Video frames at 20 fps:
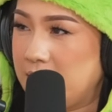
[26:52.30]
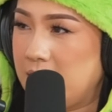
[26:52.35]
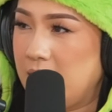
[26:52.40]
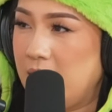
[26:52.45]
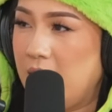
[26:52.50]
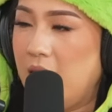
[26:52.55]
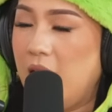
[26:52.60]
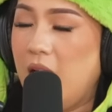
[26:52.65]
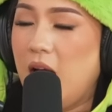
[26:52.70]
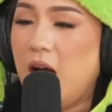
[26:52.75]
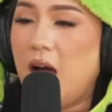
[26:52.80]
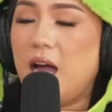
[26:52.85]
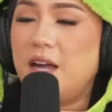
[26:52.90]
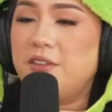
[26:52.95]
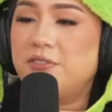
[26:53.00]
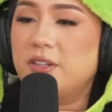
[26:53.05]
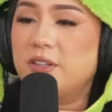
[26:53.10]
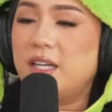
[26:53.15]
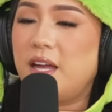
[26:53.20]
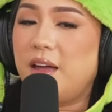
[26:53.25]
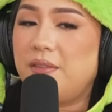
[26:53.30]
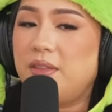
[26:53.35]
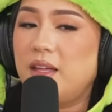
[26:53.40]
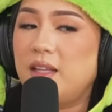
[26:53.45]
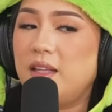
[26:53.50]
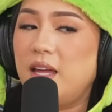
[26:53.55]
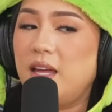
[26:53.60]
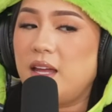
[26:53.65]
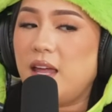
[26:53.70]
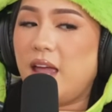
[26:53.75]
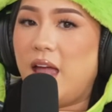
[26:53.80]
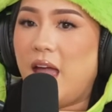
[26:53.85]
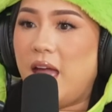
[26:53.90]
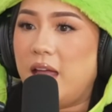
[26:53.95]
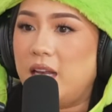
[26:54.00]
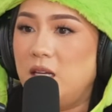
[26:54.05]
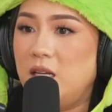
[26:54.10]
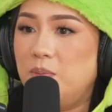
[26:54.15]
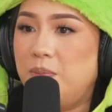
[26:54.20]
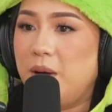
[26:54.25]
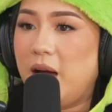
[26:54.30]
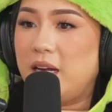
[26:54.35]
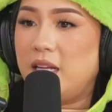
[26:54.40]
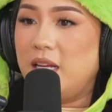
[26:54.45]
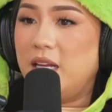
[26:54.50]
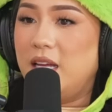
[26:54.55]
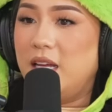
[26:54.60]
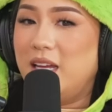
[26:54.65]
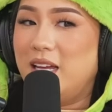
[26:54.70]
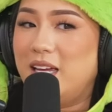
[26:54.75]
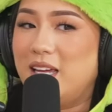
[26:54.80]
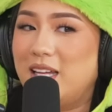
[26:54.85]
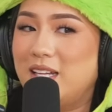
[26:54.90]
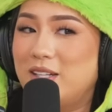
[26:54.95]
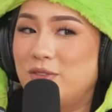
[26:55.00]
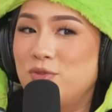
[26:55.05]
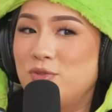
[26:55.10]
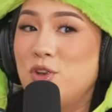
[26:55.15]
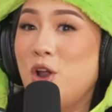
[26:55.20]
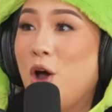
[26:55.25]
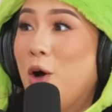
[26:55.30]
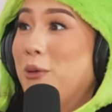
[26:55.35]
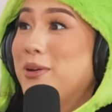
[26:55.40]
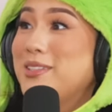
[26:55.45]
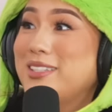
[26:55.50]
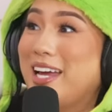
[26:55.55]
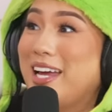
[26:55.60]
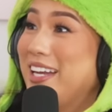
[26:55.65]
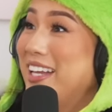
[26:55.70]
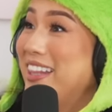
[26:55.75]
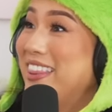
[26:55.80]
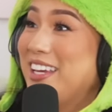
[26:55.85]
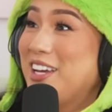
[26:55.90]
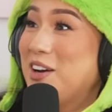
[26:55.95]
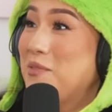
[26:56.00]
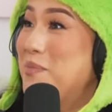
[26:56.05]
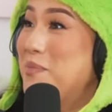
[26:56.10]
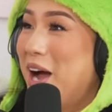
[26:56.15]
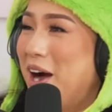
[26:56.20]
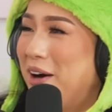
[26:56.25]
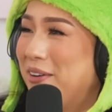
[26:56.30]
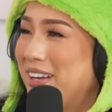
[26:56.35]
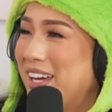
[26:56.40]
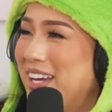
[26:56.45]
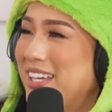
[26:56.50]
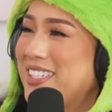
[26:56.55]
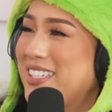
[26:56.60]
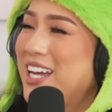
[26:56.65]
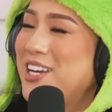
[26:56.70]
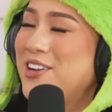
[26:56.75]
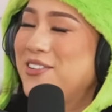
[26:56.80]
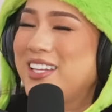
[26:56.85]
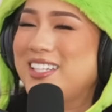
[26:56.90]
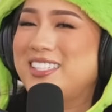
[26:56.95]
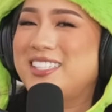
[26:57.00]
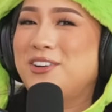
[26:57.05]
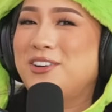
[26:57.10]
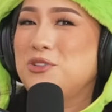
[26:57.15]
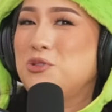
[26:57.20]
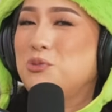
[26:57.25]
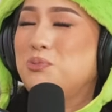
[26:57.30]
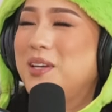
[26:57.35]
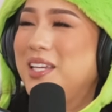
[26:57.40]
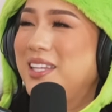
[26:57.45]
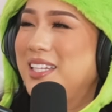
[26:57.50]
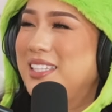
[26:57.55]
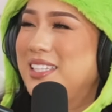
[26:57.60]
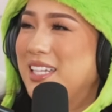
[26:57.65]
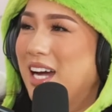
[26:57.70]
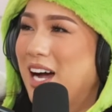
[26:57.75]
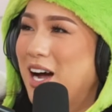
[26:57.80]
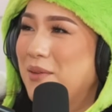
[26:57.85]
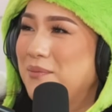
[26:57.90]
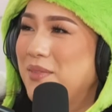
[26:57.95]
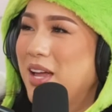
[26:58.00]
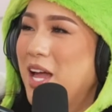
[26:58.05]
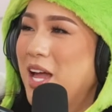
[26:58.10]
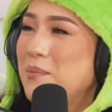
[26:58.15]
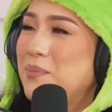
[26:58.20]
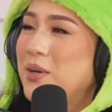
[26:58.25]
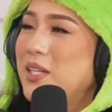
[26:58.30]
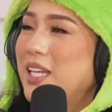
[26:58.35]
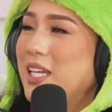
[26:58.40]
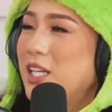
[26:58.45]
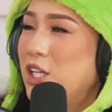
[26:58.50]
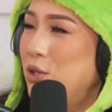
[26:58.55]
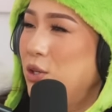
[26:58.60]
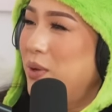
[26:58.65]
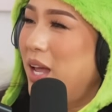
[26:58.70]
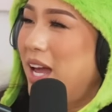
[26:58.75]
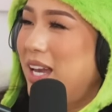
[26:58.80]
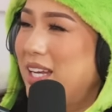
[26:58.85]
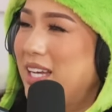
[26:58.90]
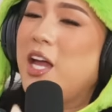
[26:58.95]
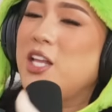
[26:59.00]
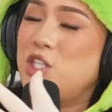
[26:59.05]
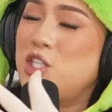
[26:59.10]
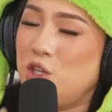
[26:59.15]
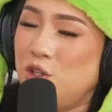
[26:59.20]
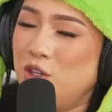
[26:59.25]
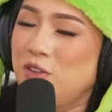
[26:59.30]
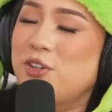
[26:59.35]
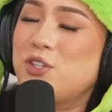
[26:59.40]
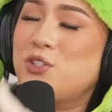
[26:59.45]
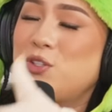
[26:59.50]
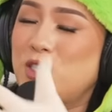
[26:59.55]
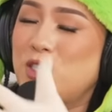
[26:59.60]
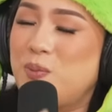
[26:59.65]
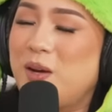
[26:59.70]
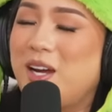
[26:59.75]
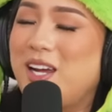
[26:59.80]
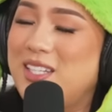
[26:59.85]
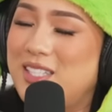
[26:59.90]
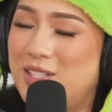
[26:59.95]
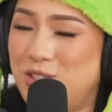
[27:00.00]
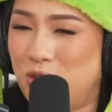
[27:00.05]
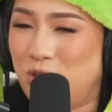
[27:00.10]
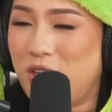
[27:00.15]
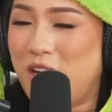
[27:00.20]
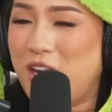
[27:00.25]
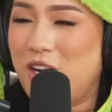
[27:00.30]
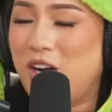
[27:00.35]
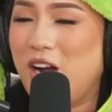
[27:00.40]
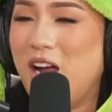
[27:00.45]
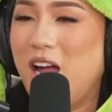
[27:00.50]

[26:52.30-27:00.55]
Yeah. I forget that like anybody knows anything about us. I yeah. know that sounds really dumb, but like you get it. It's a universal experience as a creator.